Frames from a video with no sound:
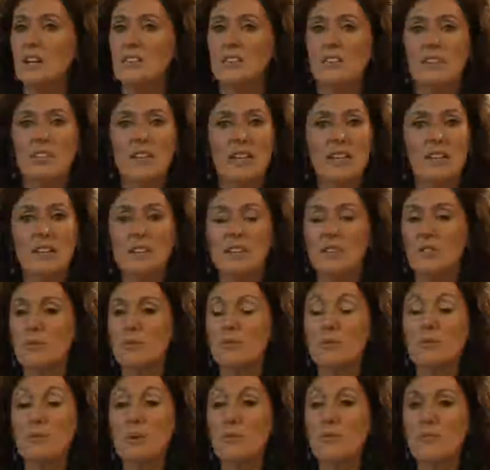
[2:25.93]

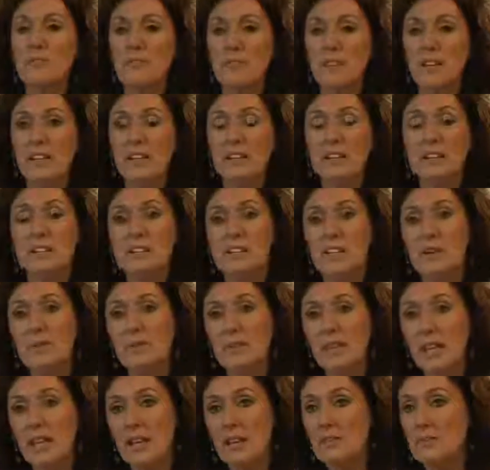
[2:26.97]
Women feel as though
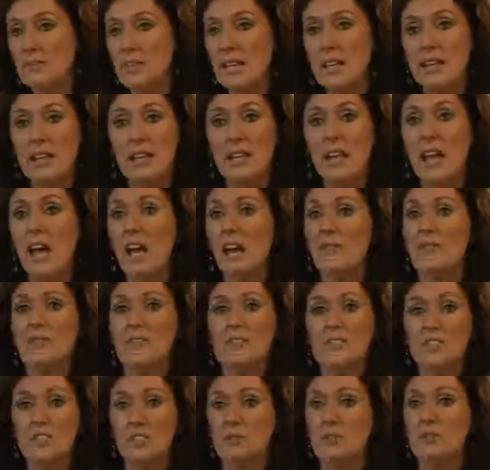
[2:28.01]
their life
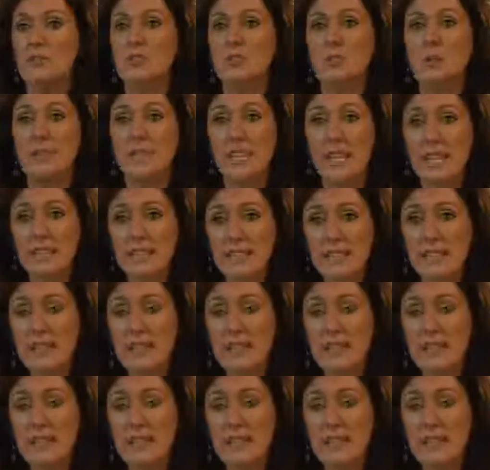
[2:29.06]
has come to an end.